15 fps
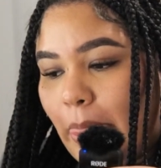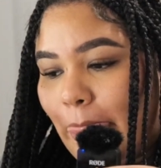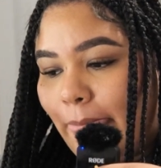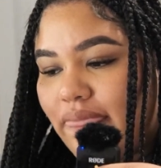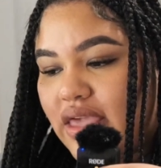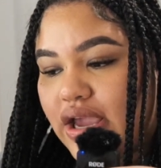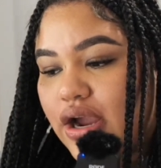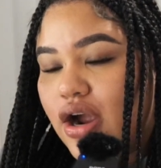
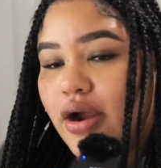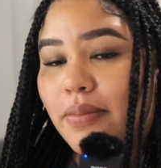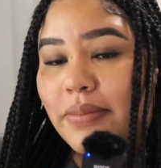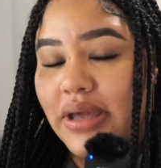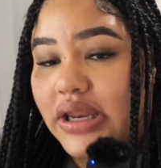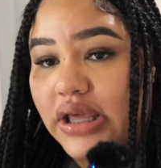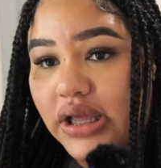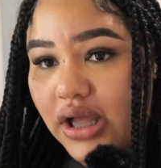there are
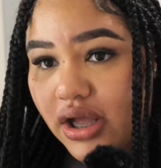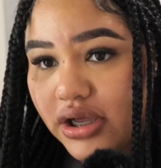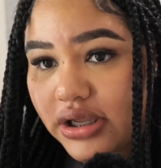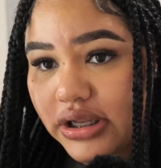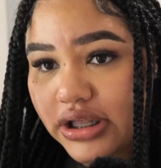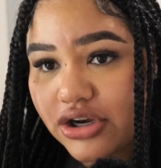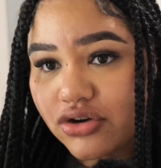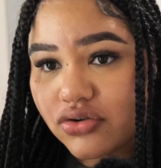many
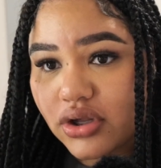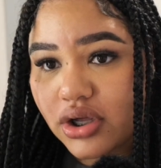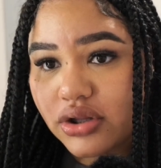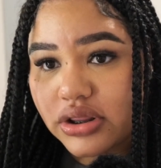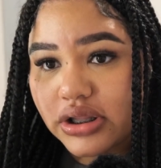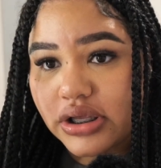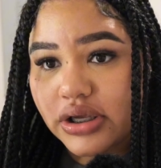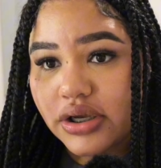calculators
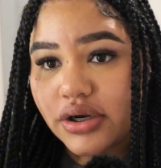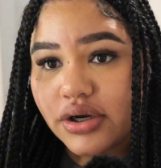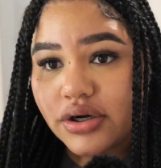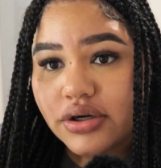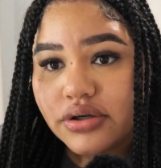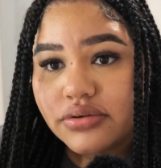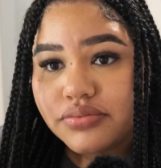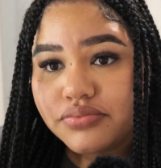out there
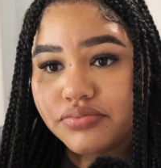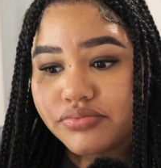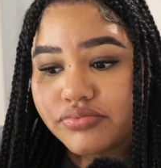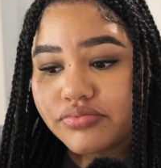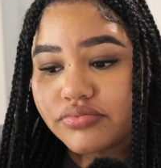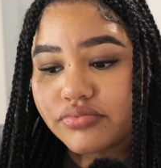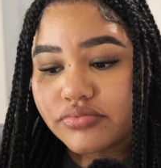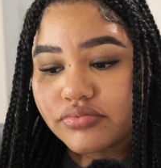
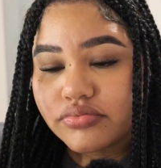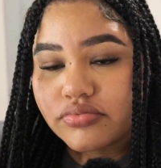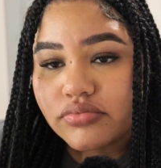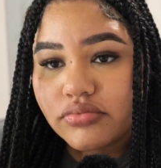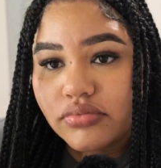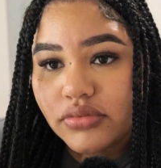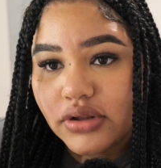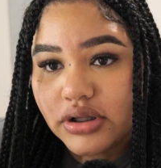
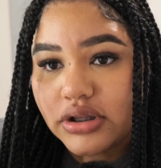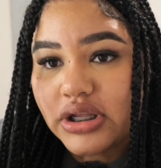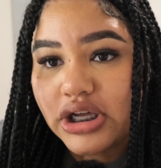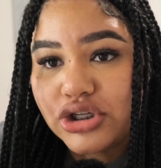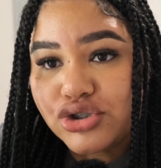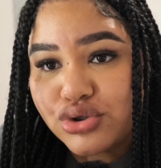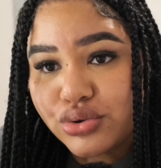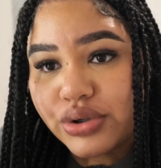
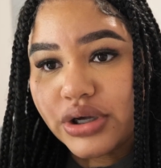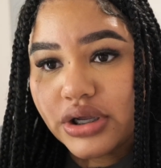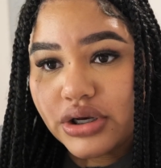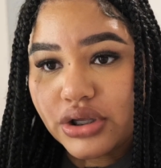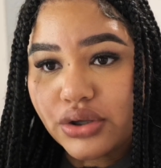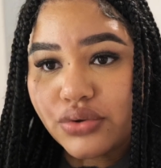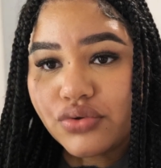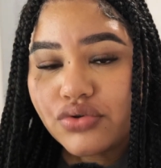that you
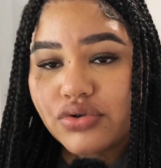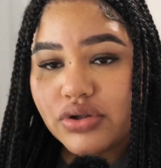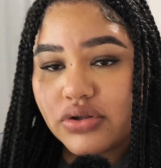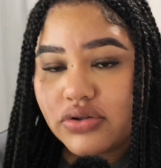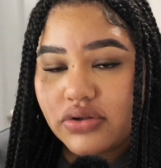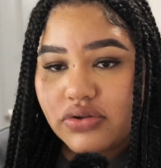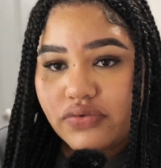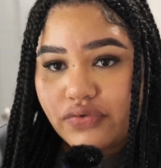can use.
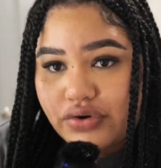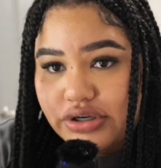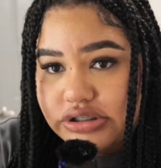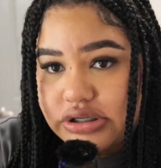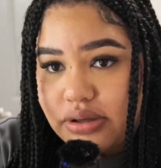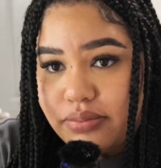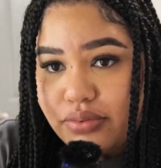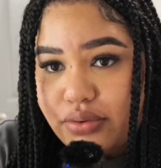This is, for
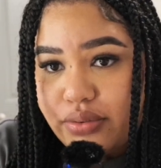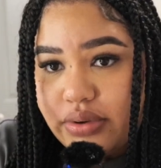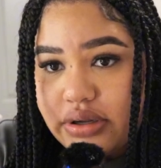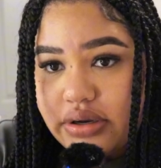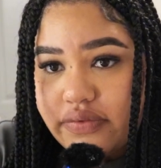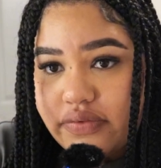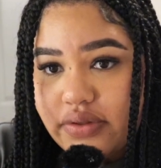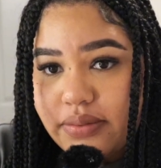example,
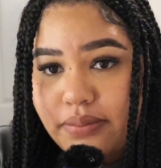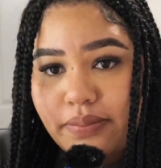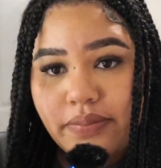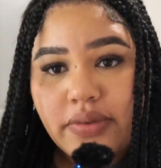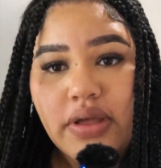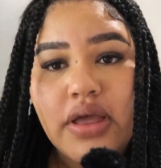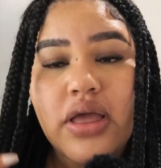one of them.